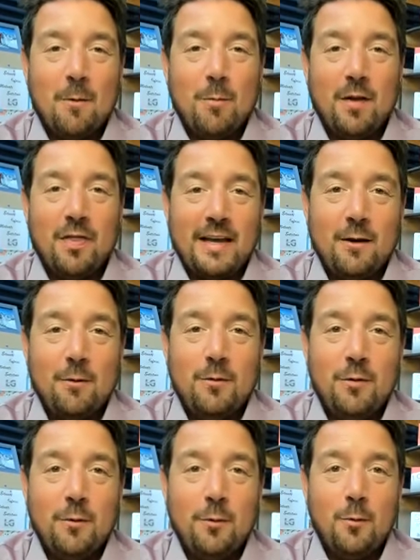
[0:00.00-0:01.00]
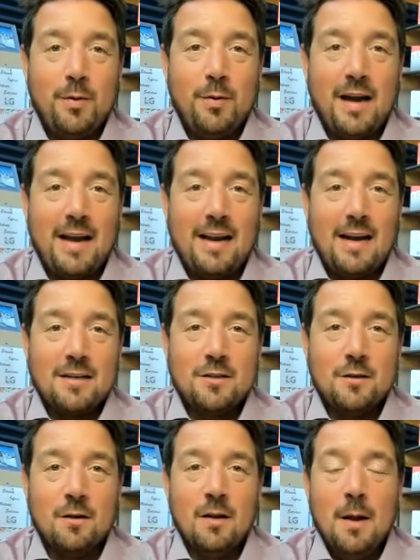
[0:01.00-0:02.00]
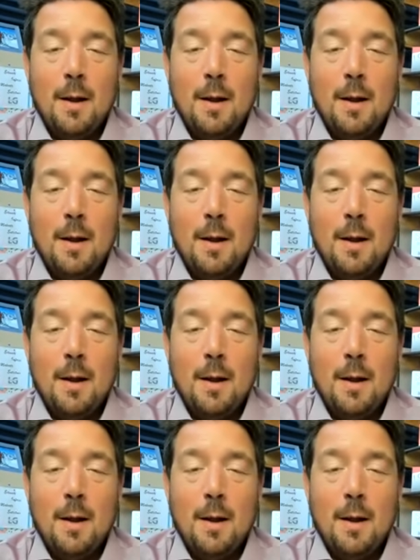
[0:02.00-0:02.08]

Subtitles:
but thank you to PIA National,